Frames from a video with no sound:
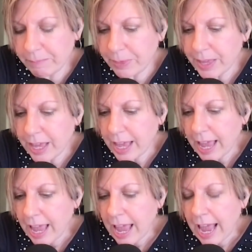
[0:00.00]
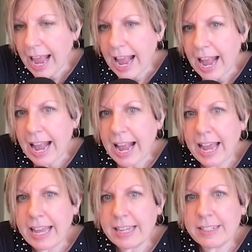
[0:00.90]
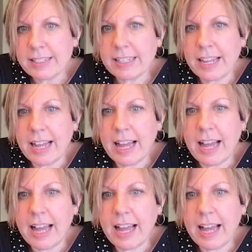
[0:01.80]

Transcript: screaming. And